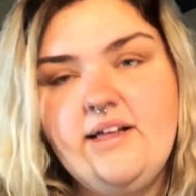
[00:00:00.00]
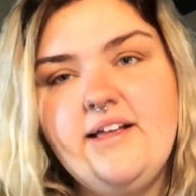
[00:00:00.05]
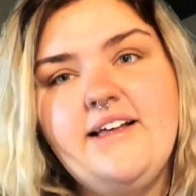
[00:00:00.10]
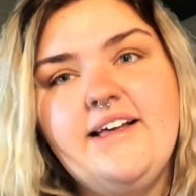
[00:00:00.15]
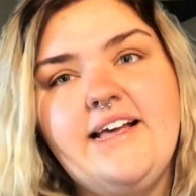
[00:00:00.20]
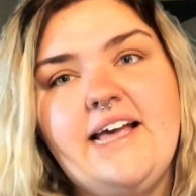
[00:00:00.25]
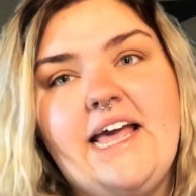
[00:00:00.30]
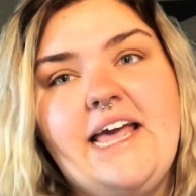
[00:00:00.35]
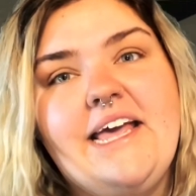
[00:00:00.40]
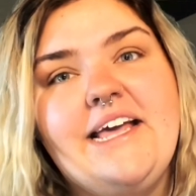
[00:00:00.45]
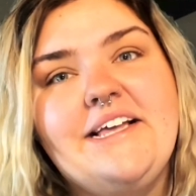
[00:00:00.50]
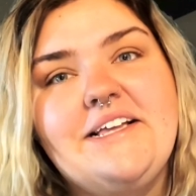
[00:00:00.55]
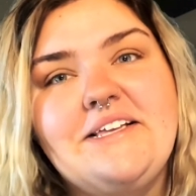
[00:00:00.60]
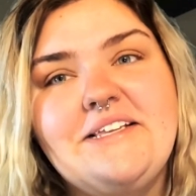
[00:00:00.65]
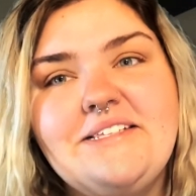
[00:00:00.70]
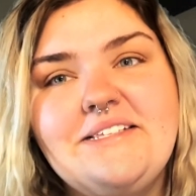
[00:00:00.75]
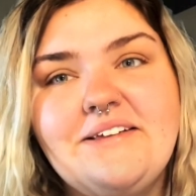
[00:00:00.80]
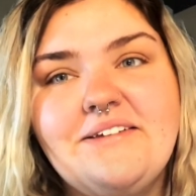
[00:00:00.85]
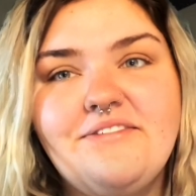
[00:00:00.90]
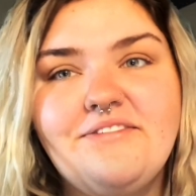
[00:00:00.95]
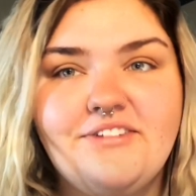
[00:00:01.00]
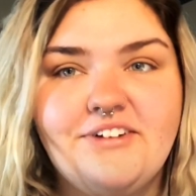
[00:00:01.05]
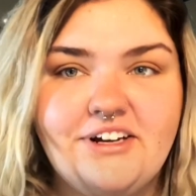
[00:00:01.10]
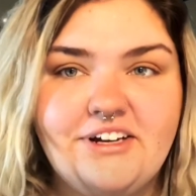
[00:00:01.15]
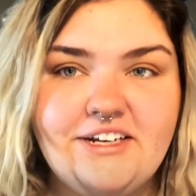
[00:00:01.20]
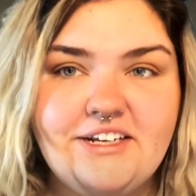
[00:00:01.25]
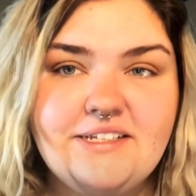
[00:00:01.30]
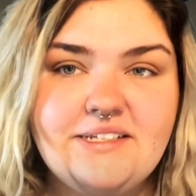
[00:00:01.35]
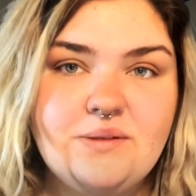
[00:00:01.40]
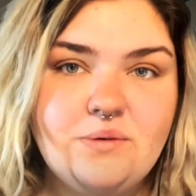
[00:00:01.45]
is fun
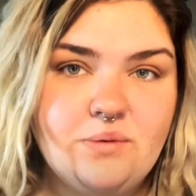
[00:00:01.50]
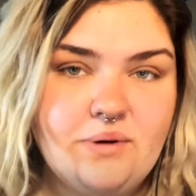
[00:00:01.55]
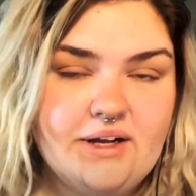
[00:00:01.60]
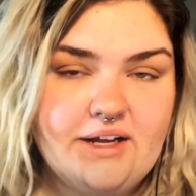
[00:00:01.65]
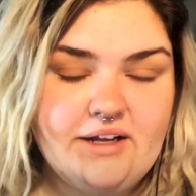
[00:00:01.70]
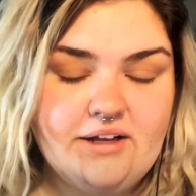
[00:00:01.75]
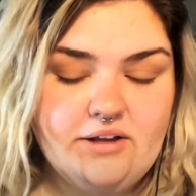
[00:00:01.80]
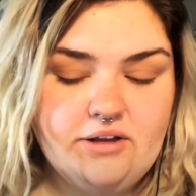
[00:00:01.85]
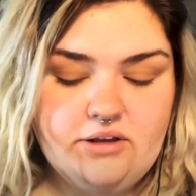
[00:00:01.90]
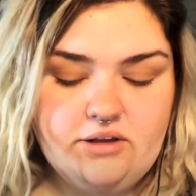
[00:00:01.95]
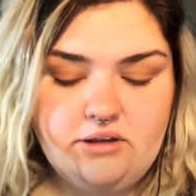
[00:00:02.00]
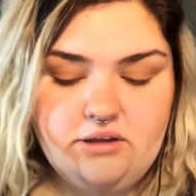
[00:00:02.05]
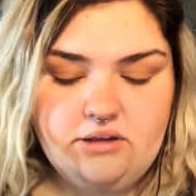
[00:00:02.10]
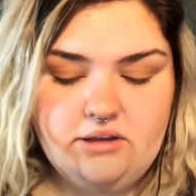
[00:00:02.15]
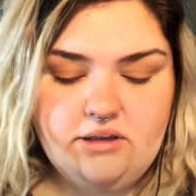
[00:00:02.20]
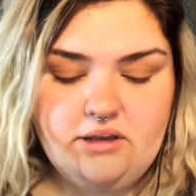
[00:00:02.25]
as well,